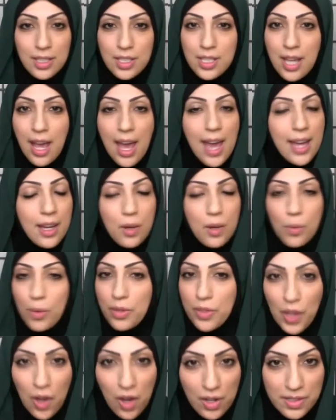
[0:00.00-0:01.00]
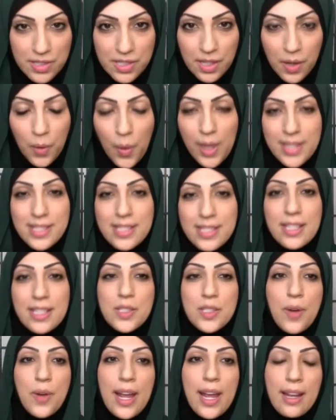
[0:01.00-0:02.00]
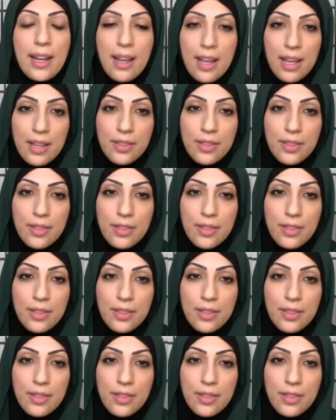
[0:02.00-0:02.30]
to heck with the consequences, right?